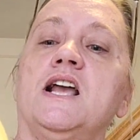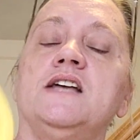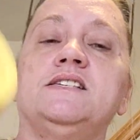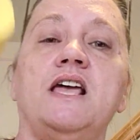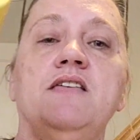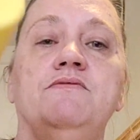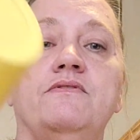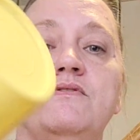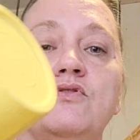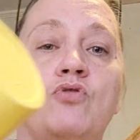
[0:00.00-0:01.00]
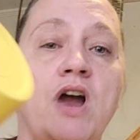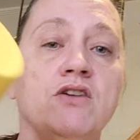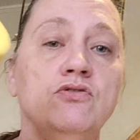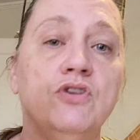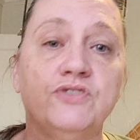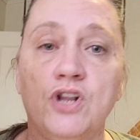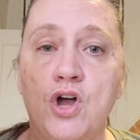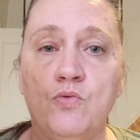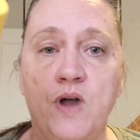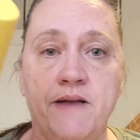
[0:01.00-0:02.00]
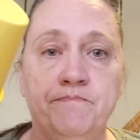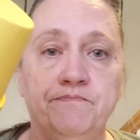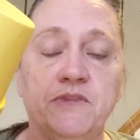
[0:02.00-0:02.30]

I said, Crackle goes a long way.